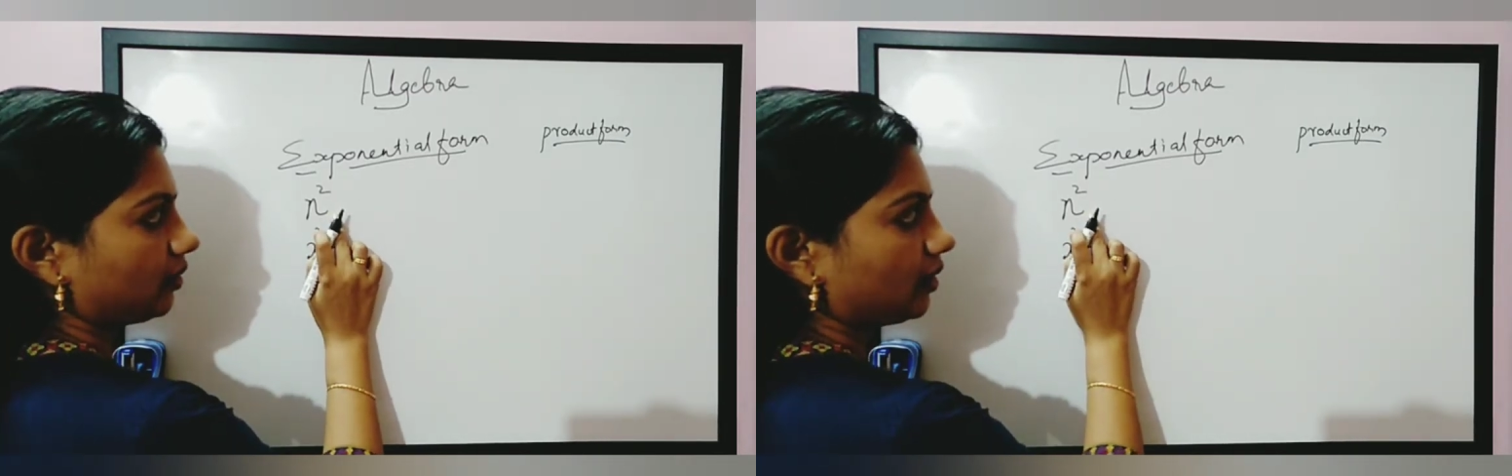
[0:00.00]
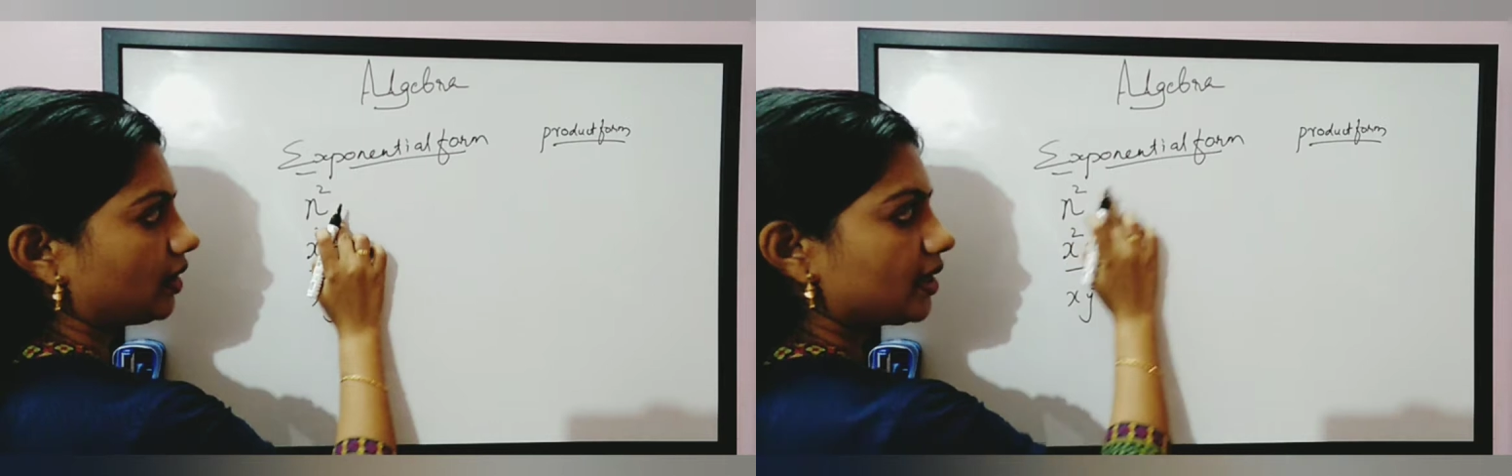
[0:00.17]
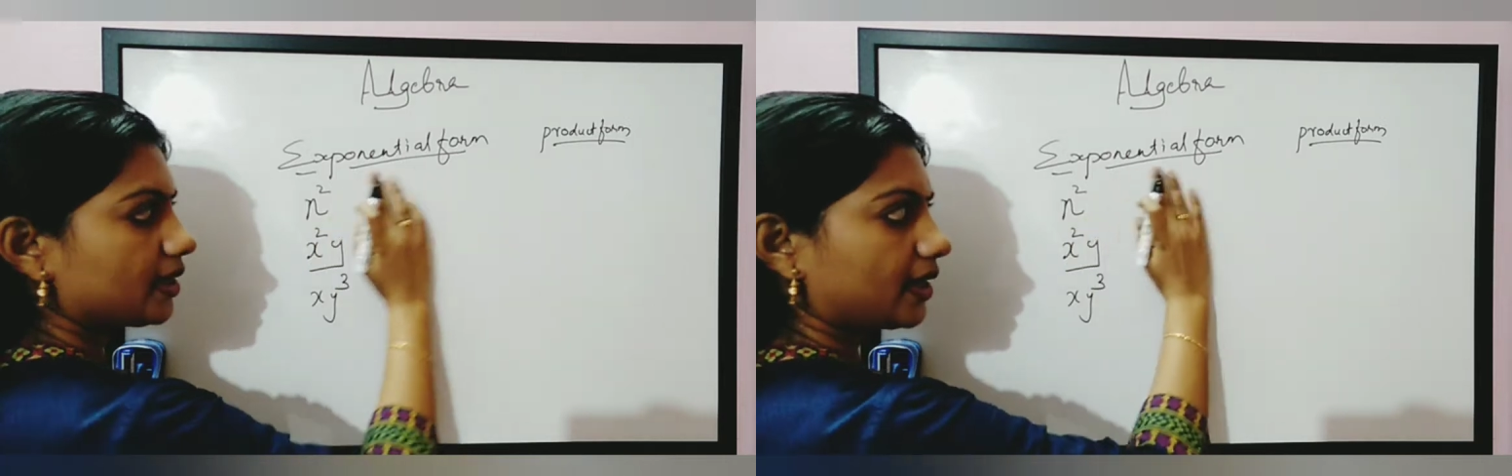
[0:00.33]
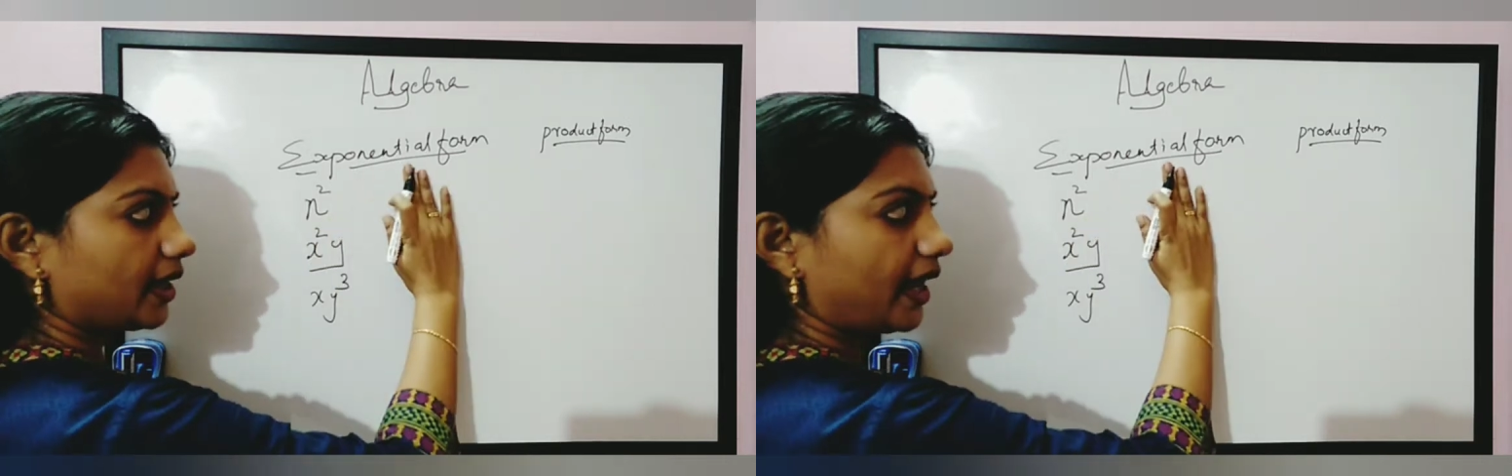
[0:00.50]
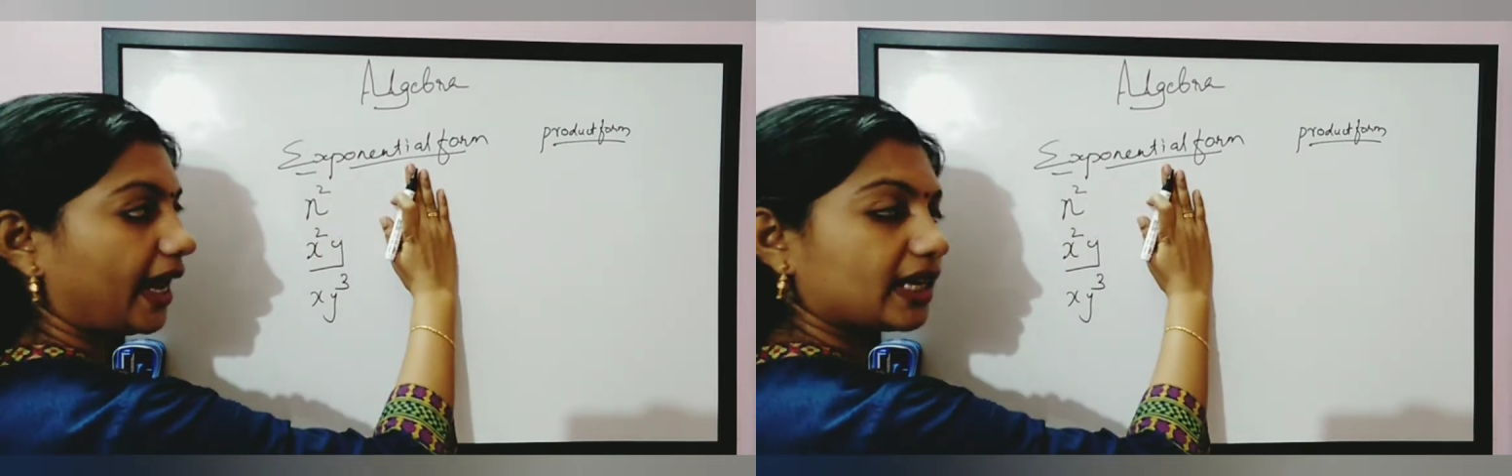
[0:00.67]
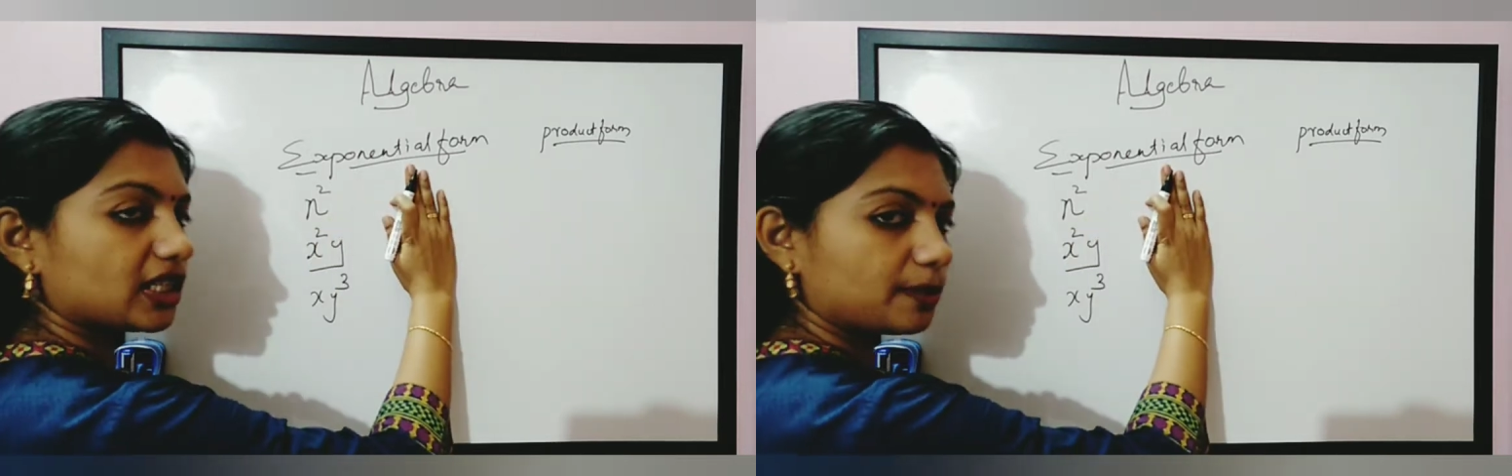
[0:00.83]
is an
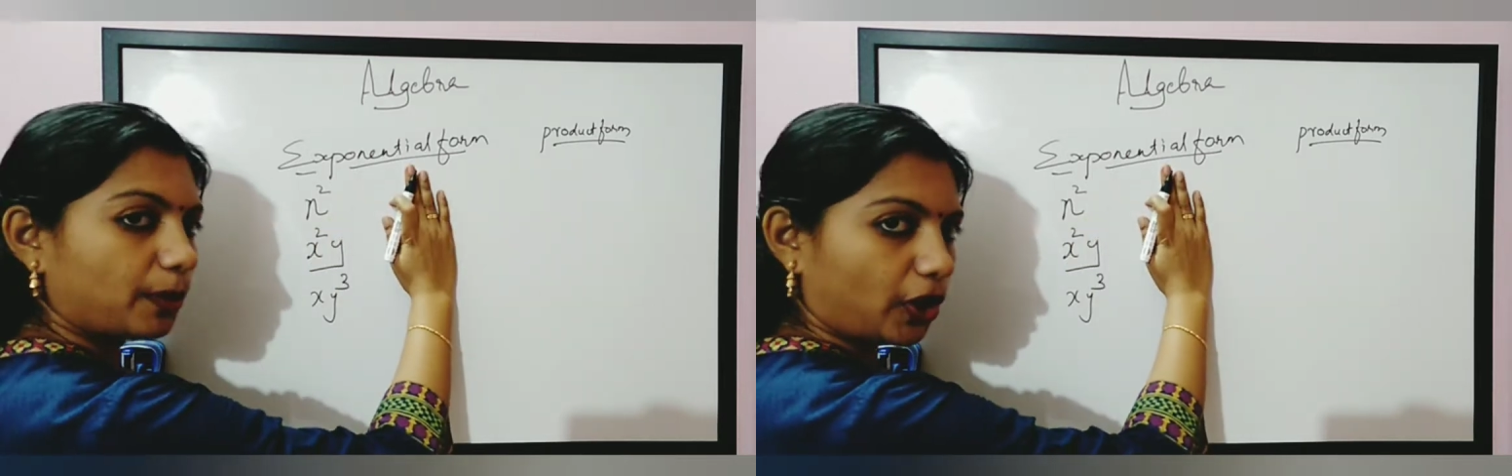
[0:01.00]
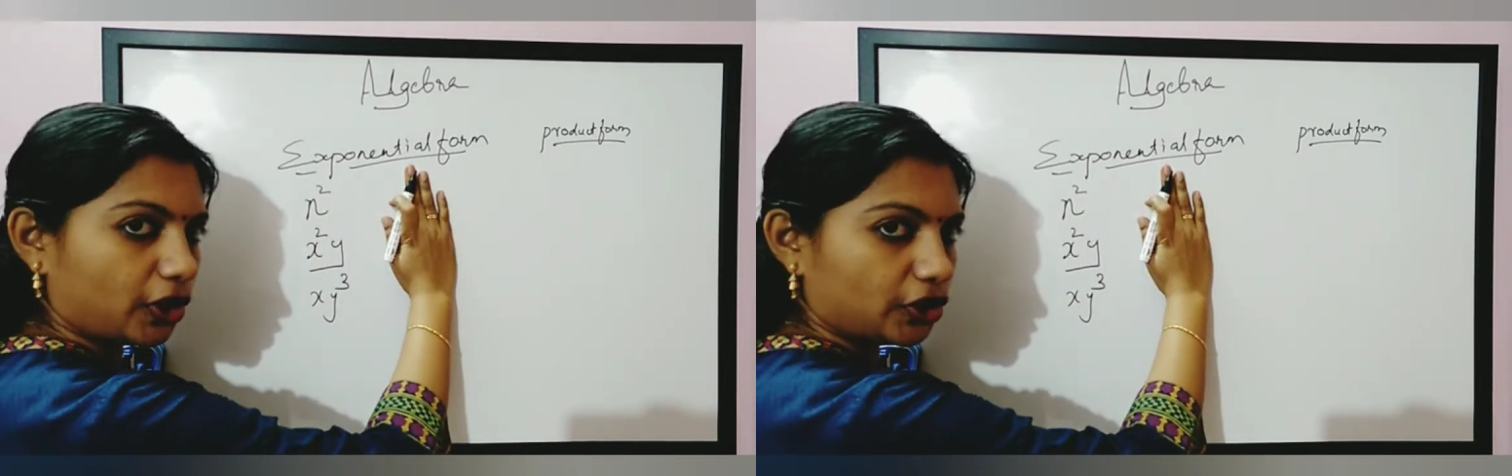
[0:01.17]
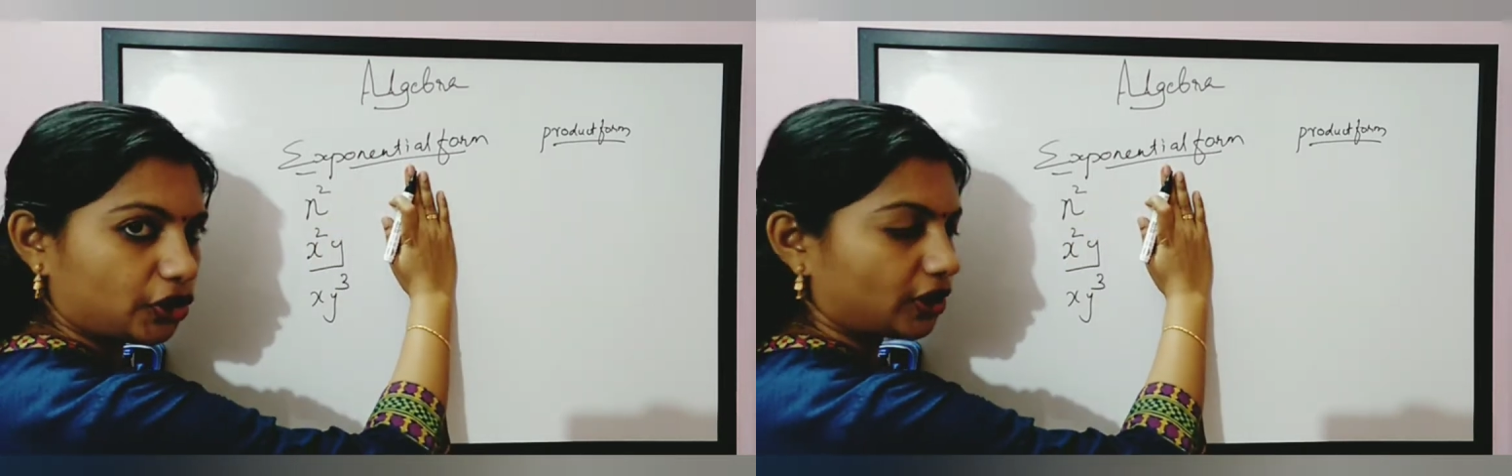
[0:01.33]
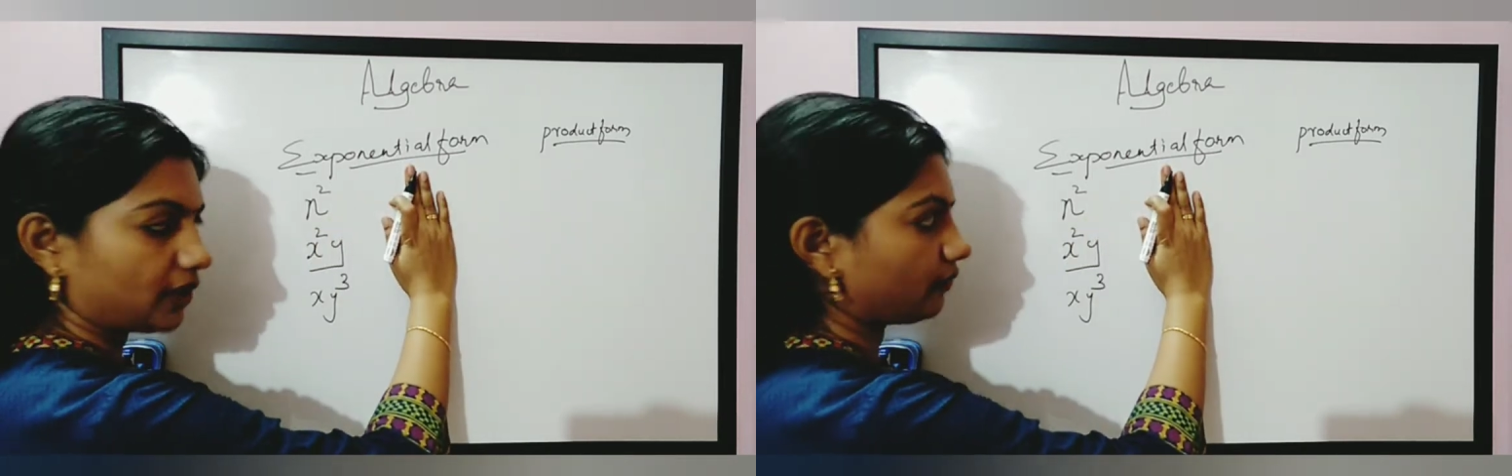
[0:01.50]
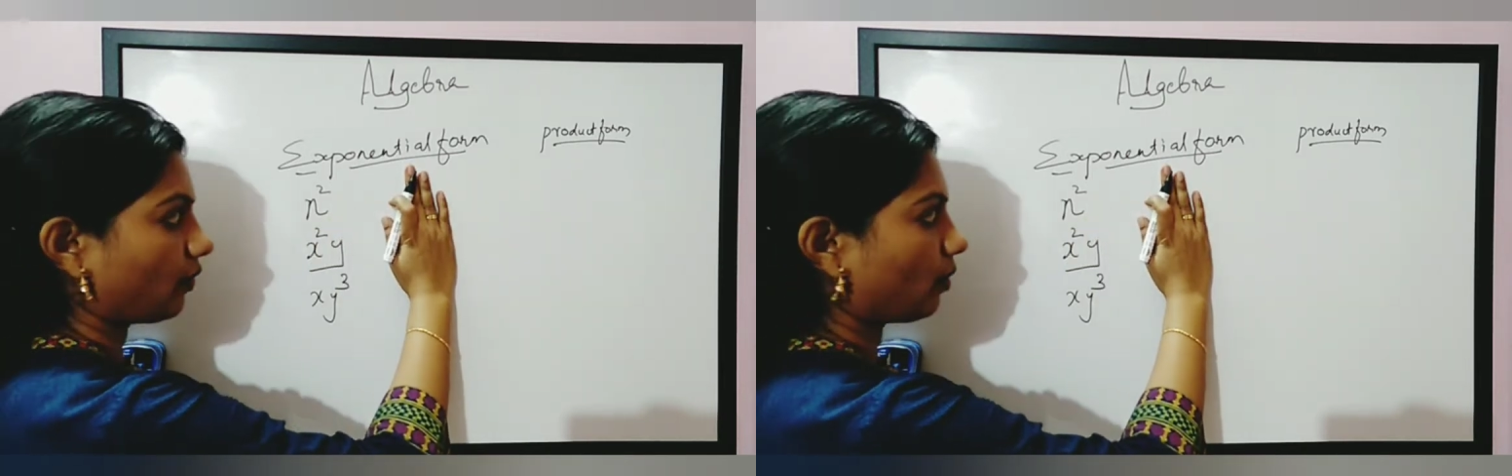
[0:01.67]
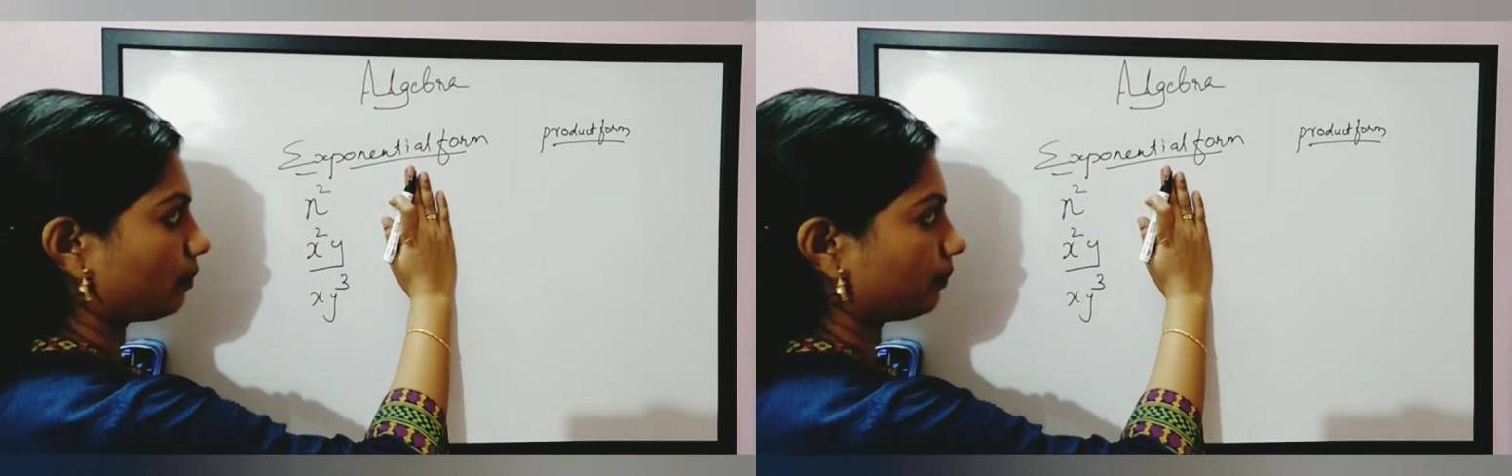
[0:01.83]
exponential
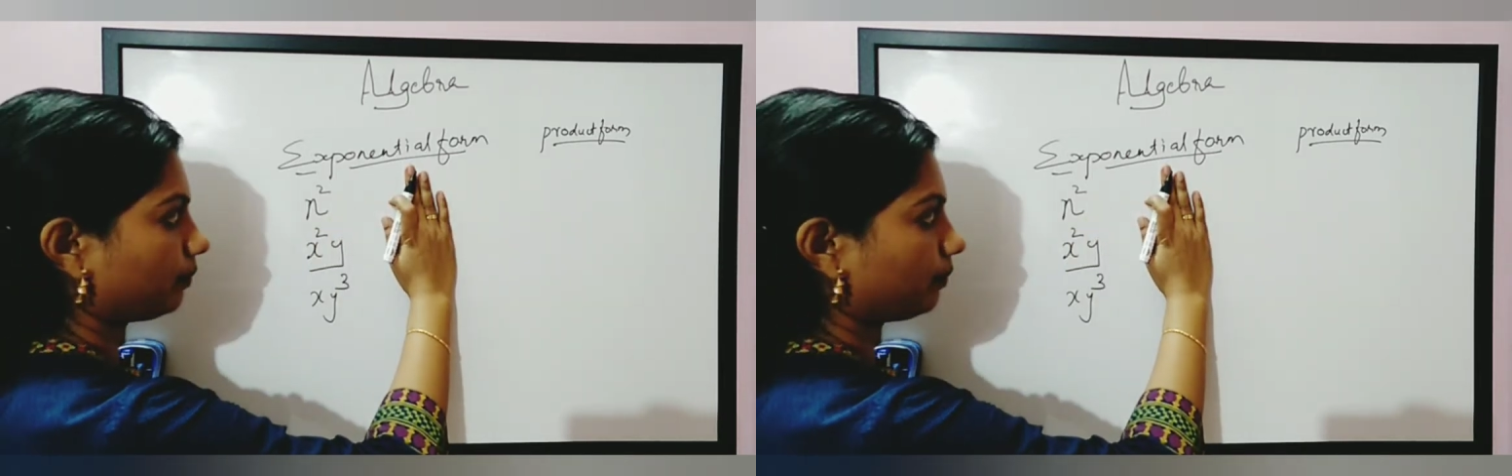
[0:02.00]
form.